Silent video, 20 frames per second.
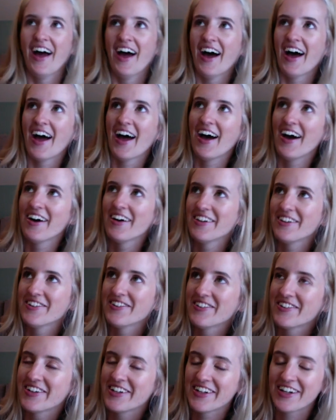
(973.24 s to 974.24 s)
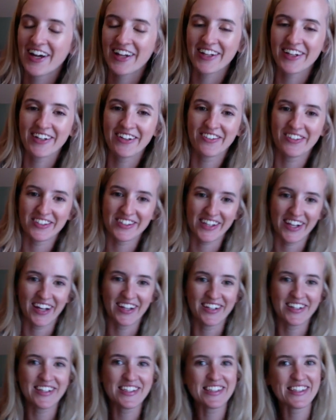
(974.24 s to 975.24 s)
how do we? I
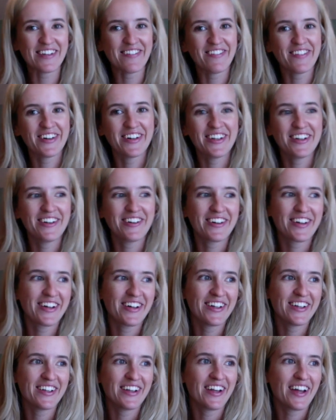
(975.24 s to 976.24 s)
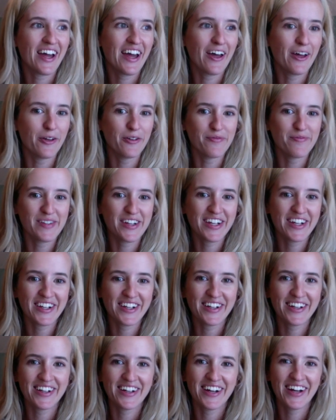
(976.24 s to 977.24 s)
need someone who can help
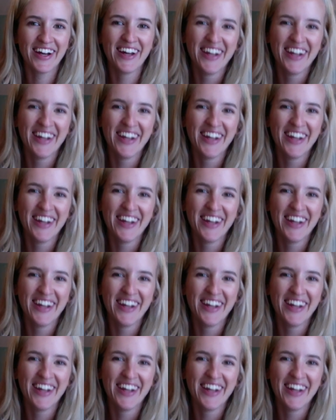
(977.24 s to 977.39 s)
me